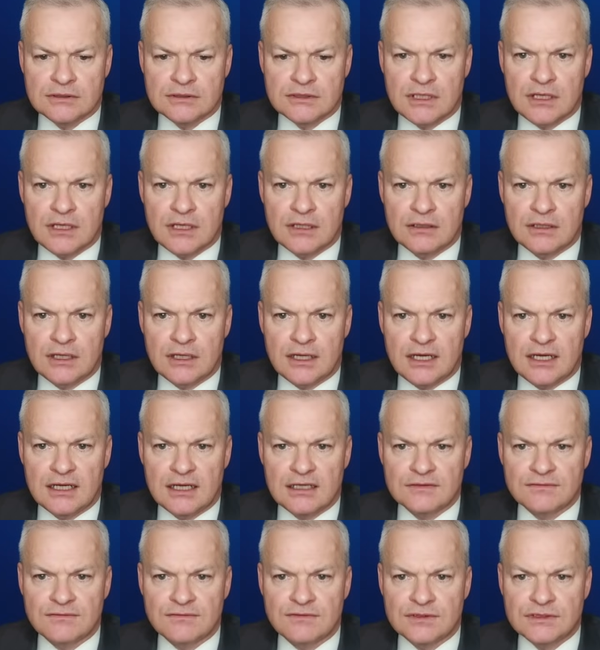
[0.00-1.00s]
So I
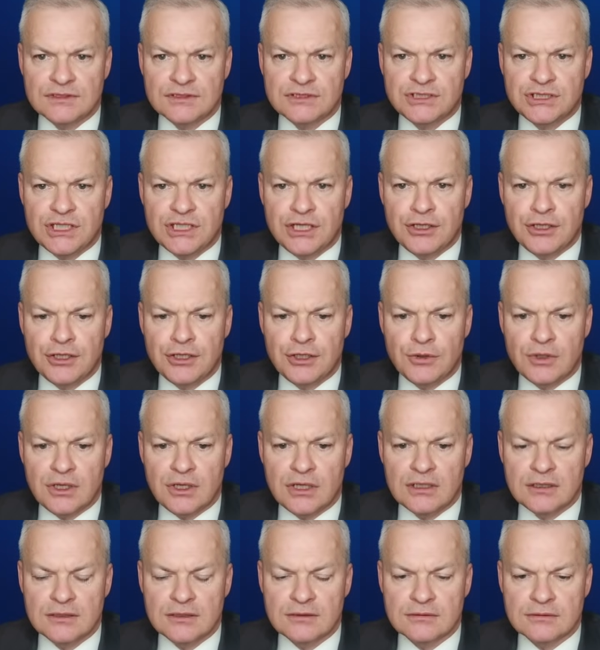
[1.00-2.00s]
have
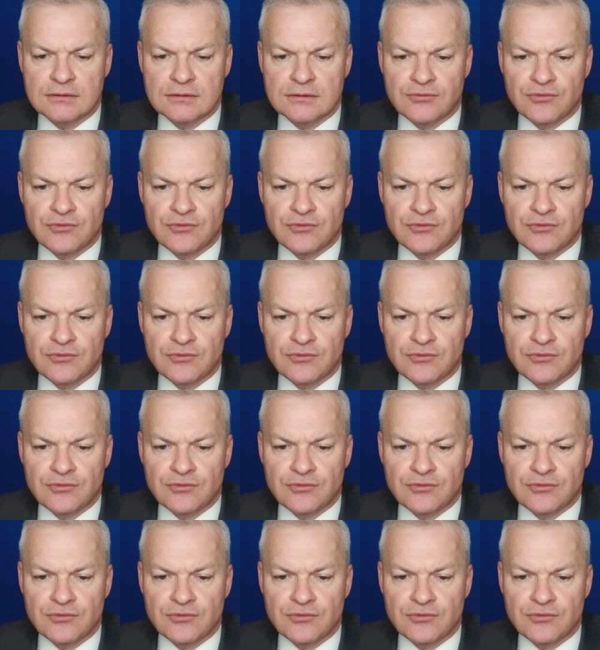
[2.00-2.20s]
Genoa,